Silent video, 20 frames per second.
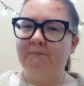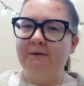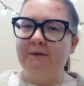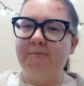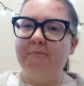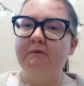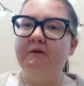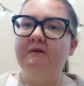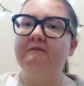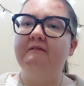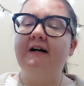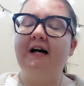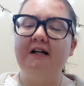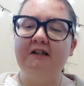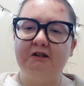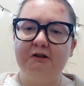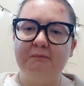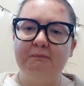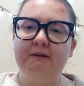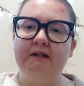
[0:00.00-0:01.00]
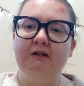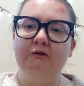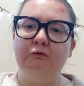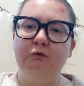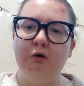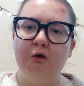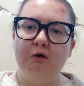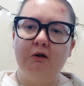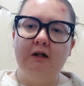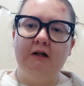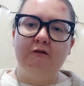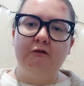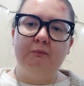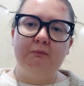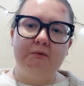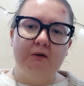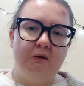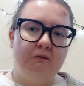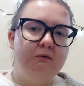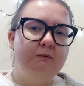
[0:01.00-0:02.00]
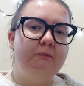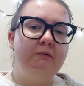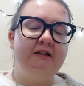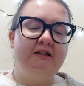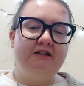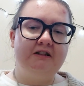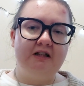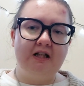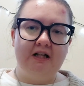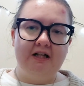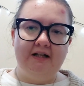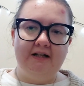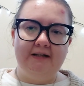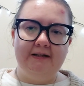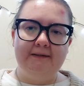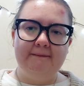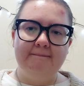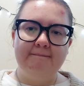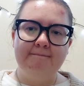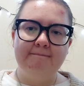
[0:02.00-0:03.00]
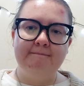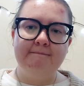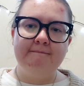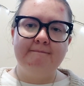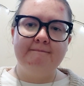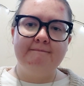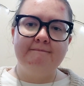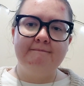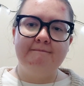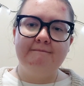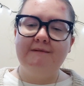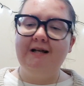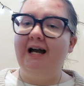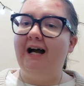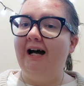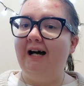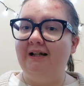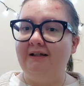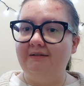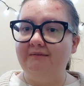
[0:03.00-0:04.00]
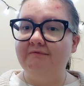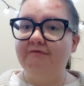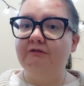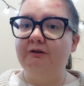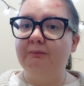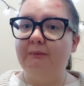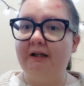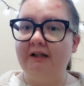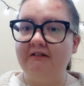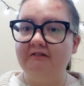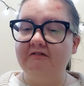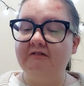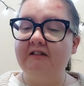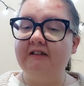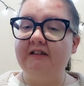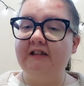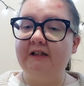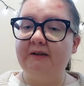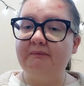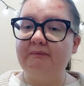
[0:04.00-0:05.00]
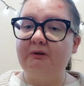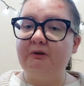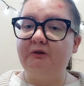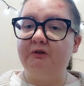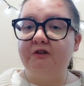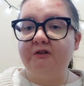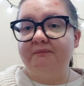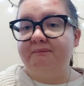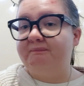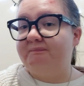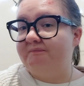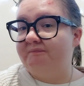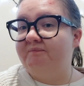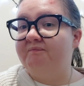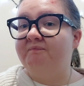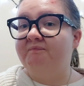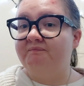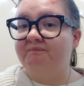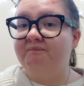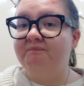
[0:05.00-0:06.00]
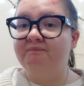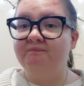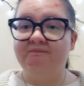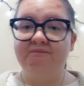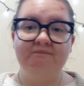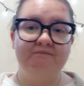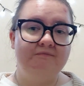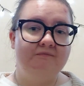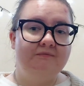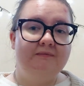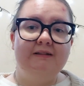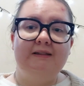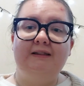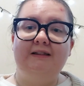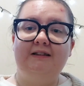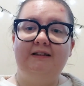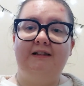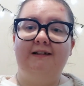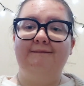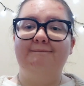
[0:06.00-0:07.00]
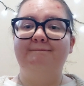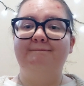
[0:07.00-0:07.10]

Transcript: But if I had to pick one, I would probably say Anne from Anne of Green Gables. Yeah.